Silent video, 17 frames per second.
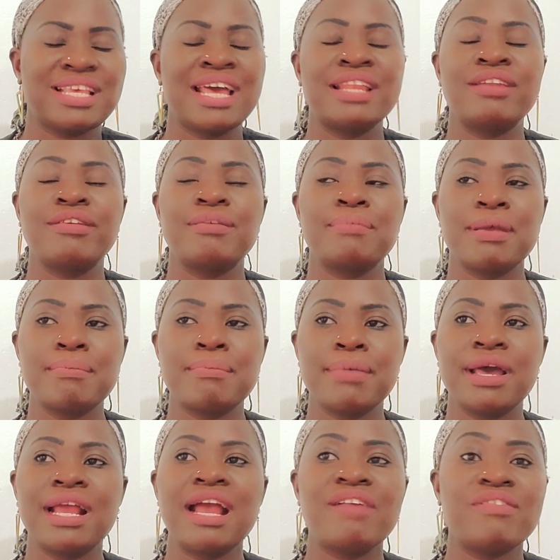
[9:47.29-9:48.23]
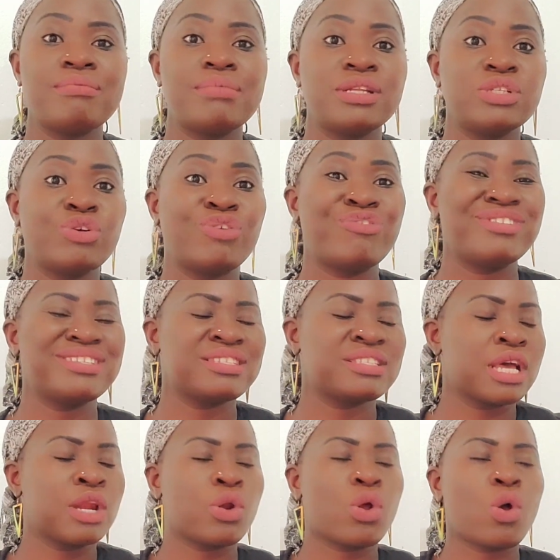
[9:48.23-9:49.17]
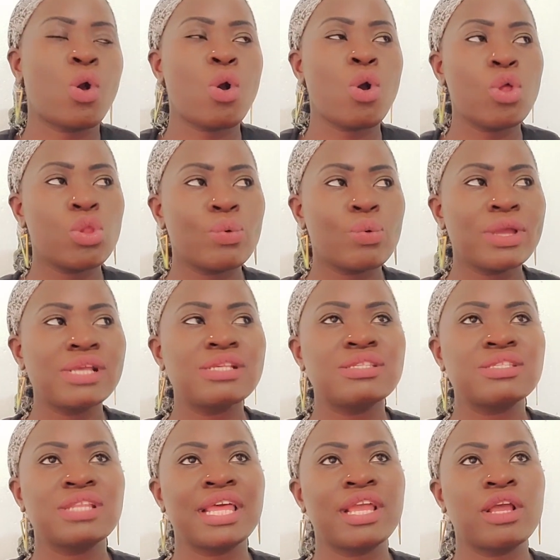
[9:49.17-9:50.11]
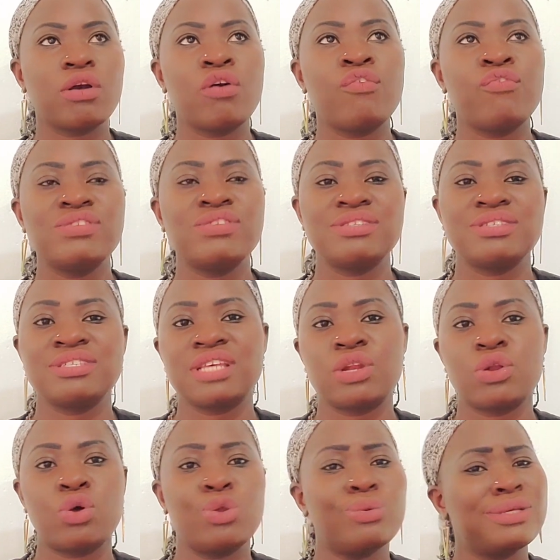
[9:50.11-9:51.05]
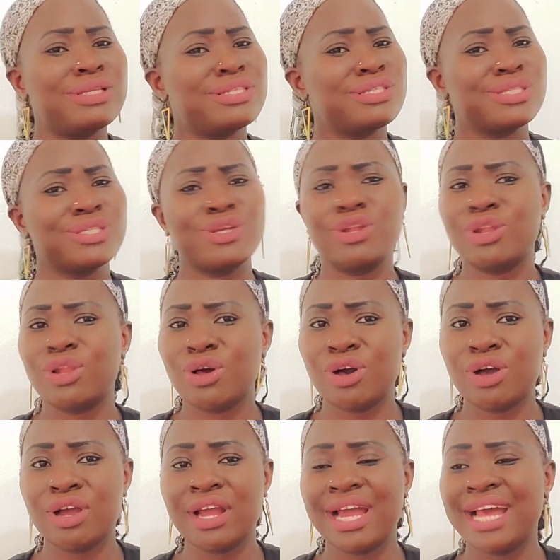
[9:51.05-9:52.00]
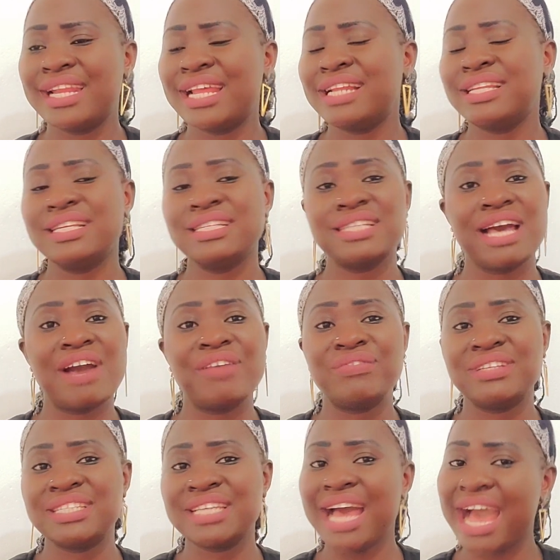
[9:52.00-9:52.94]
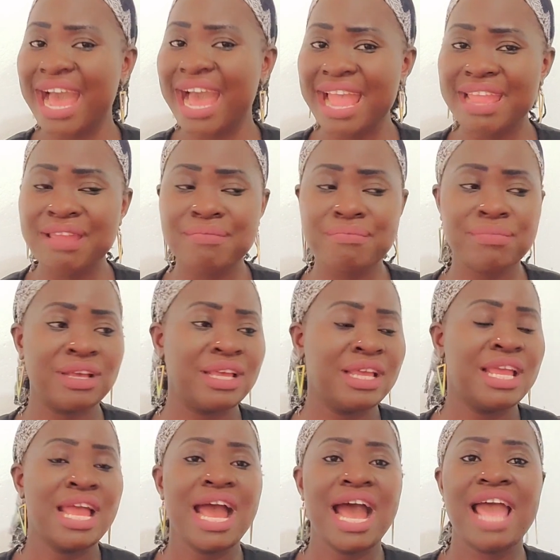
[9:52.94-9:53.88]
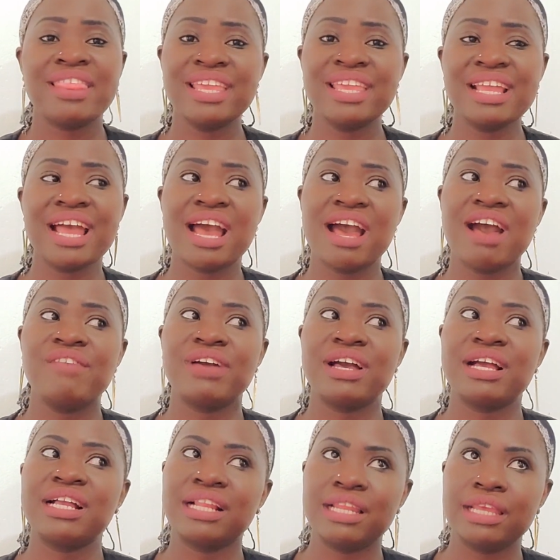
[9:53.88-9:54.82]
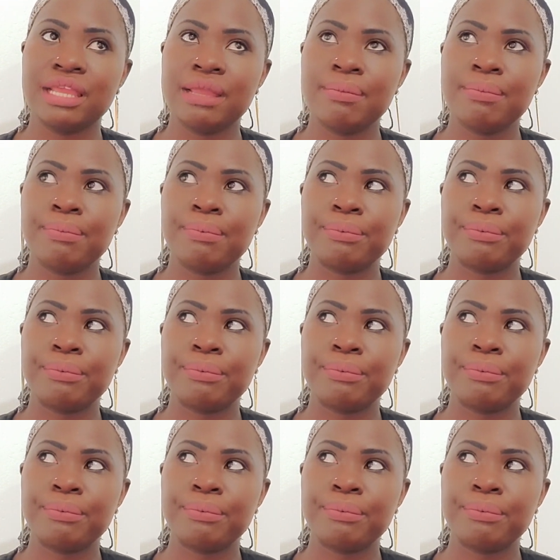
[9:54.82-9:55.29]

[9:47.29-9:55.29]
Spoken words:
And remember, government offices are always so long, and I didn't have time. I think I have a clip.